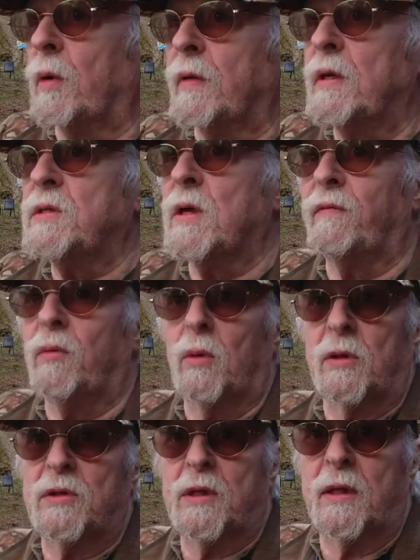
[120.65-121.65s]
on this. So if you
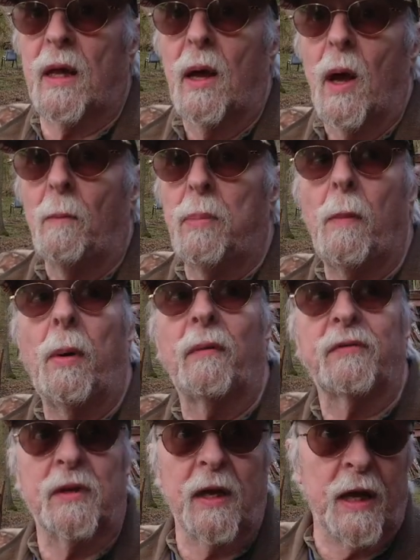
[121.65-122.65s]
want to see that, pop off to